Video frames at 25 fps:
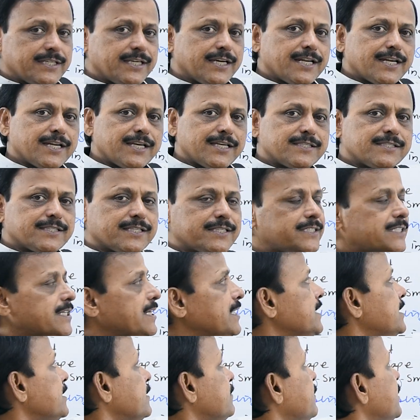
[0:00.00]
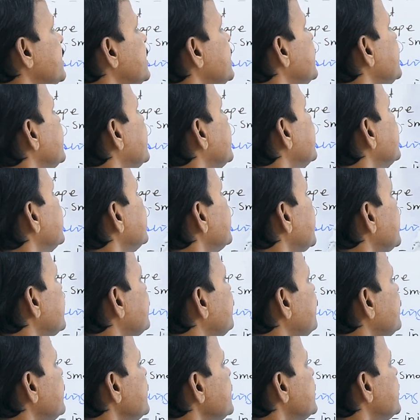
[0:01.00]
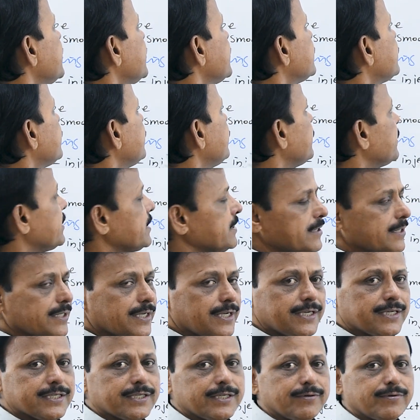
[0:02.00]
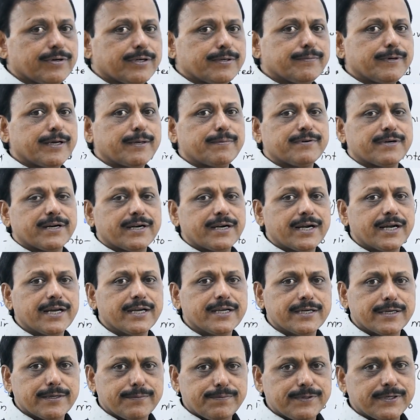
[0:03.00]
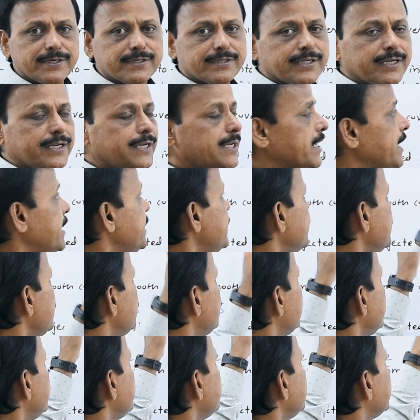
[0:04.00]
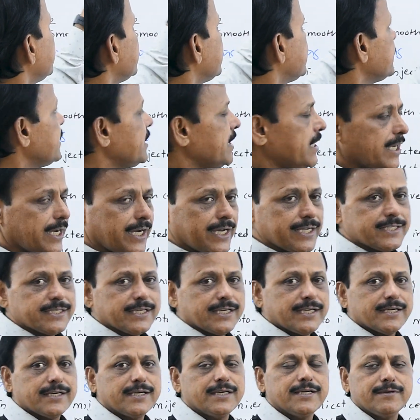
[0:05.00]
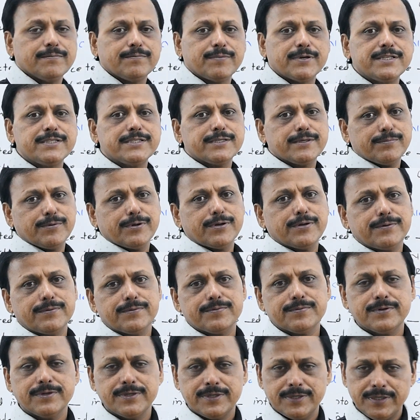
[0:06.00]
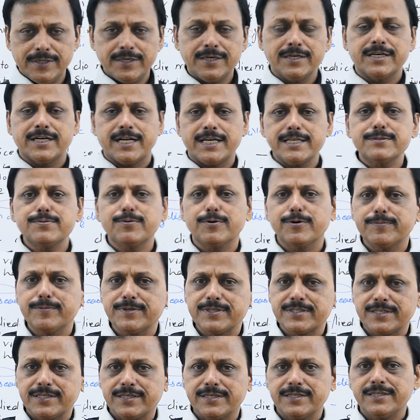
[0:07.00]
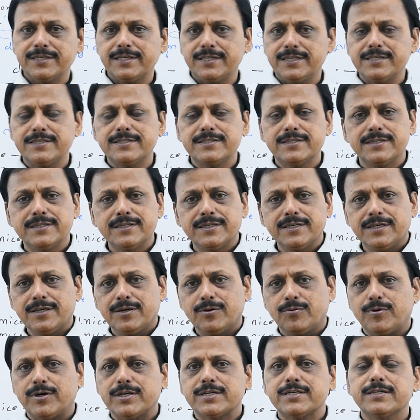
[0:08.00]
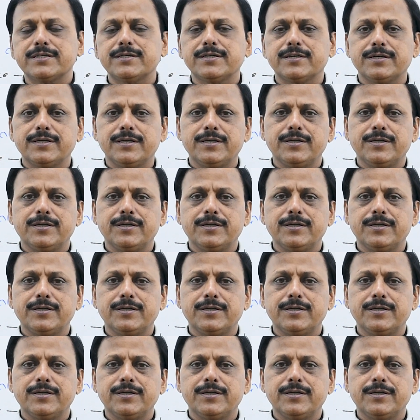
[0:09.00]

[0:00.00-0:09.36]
DNA is the genetic material. That first experiment given by Frederick Griffith in 1928 as a principle of transformation is what